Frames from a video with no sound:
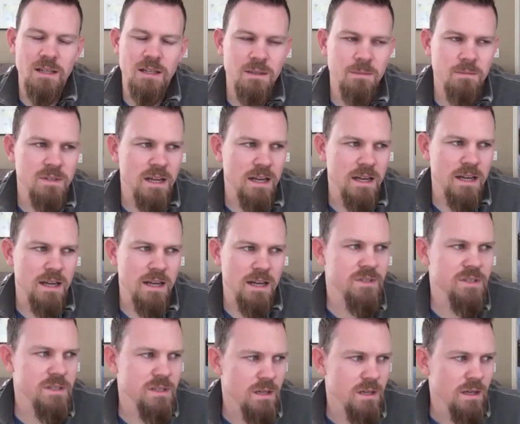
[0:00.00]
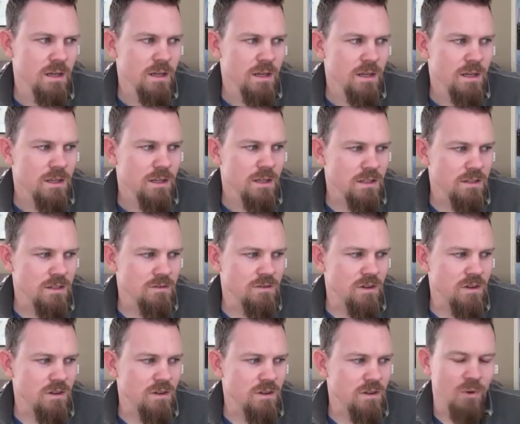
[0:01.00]
Sometimes you
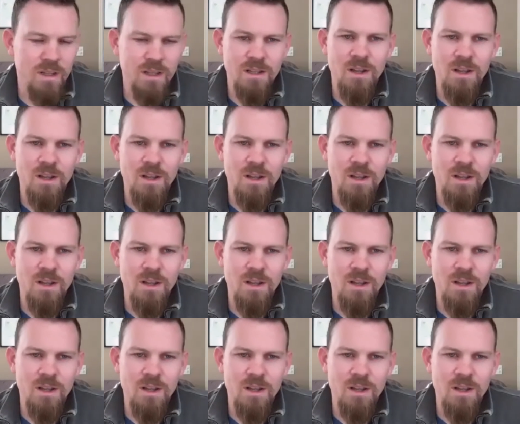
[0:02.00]
don't really